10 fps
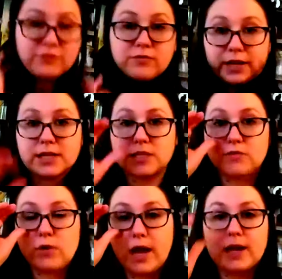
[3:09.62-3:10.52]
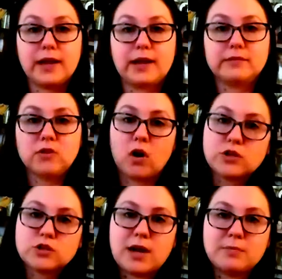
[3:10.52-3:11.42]
like I said, if you had a
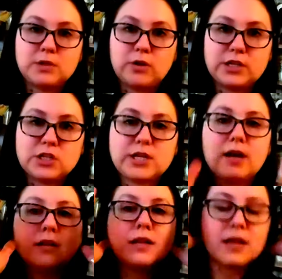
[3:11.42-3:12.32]
larger abalone shell,